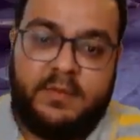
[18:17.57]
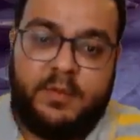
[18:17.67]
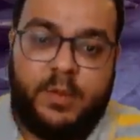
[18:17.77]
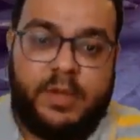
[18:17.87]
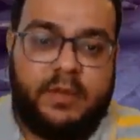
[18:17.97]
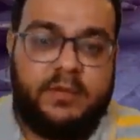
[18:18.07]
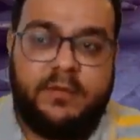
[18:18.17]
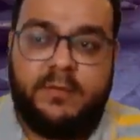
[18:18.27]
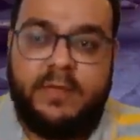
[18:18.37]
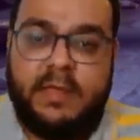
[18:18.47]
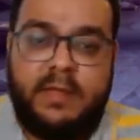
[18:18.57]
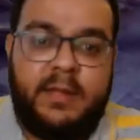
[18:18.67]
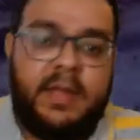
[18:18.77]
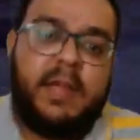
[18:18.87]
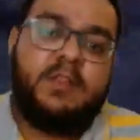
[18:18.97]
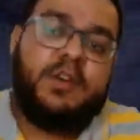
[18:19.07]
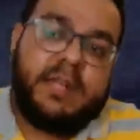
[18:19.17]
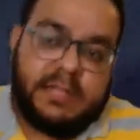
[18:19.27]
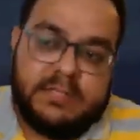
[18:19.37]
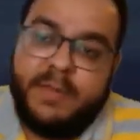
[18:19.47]
Okay. Thor
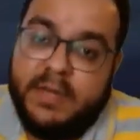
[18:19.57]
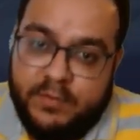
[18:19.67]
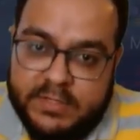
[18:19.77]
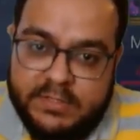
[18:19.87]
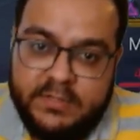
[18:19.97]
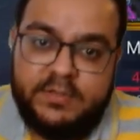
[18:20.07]
kills him anyways.